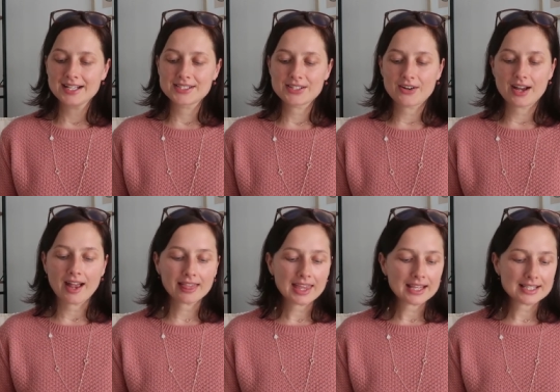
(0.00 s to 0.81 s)
So
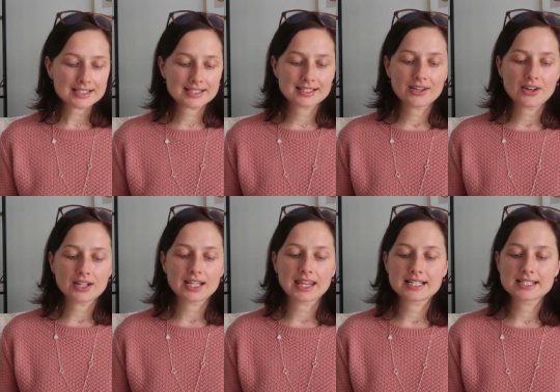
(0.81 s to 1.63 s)
I think this is the
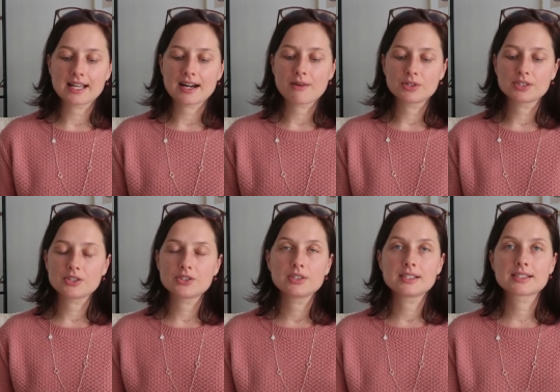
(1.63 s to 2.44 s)
only things that I
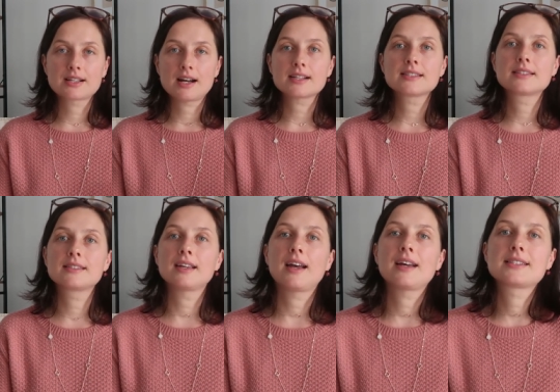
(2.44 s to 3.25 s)
wanted to
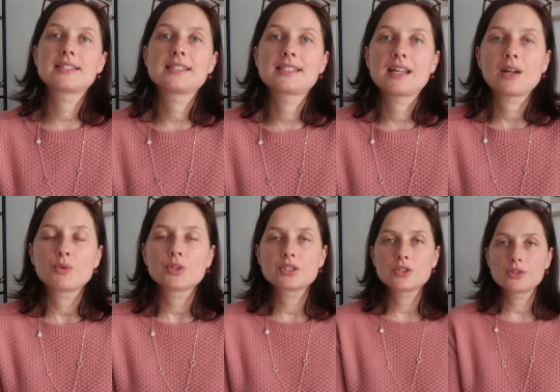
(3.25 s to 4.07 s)
discuss. As I said, I
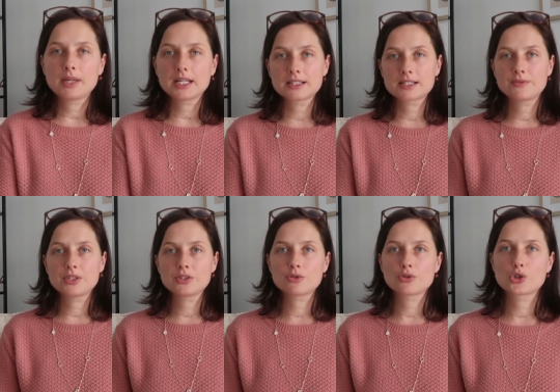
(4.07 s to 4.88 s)
wanted to make this
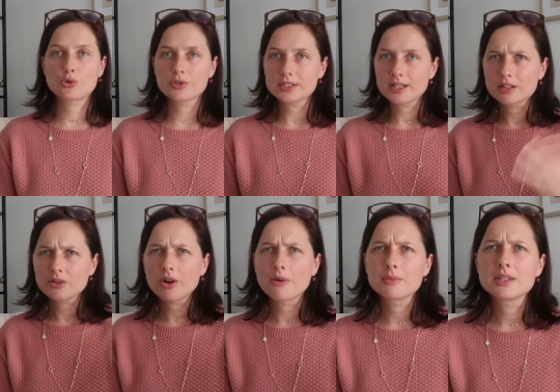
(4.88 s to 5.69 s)
video short. I don't
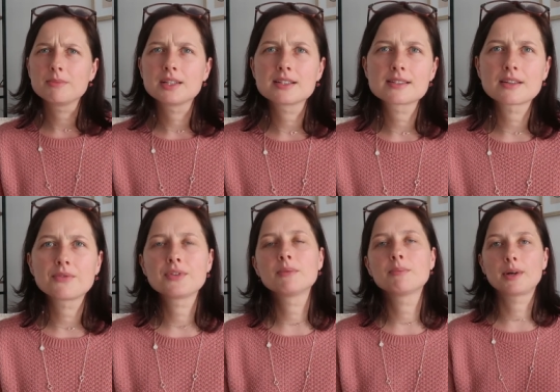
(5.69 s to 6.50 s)
know how many minutes I
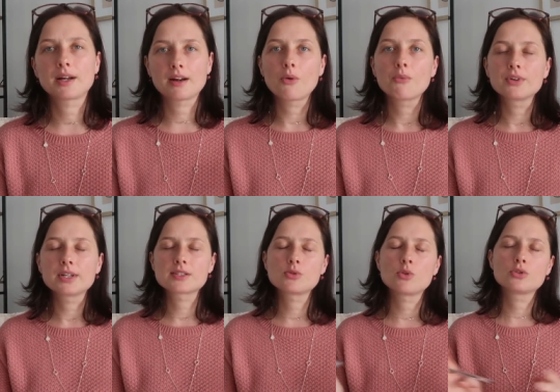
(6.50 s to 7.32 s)
filmed, but
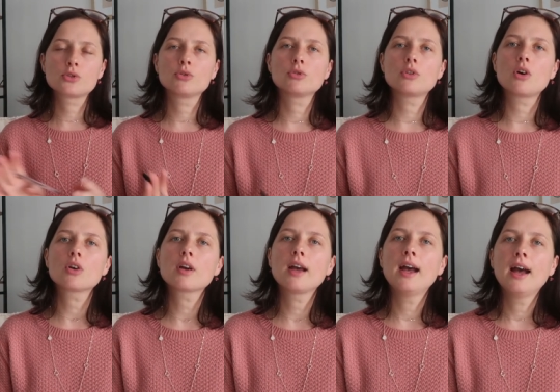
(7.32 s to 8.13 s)
hopefully it's not too
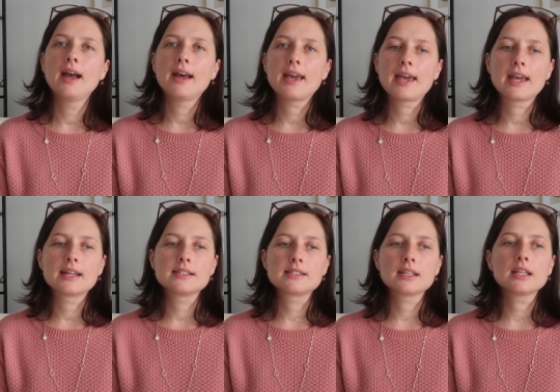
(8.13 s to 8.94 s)
long.
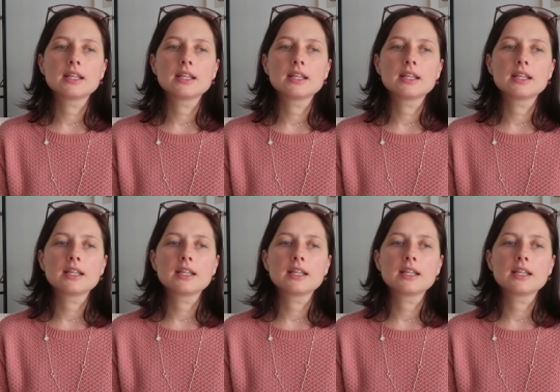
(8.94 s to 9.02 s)
And